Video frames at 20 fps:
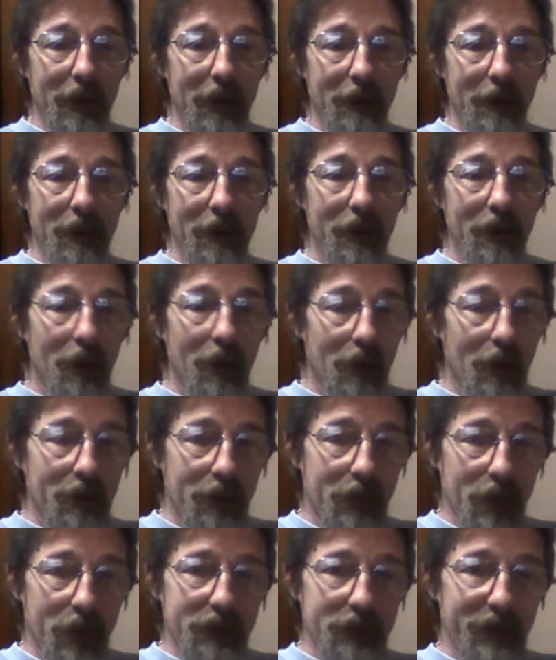coming.
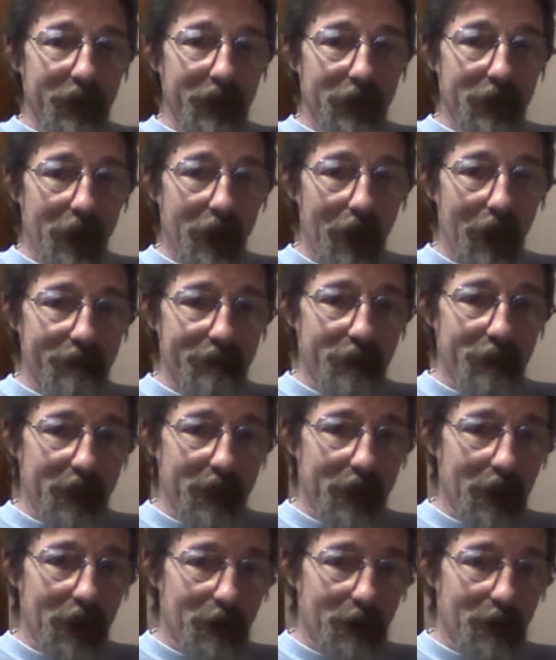Those of you that haven't been here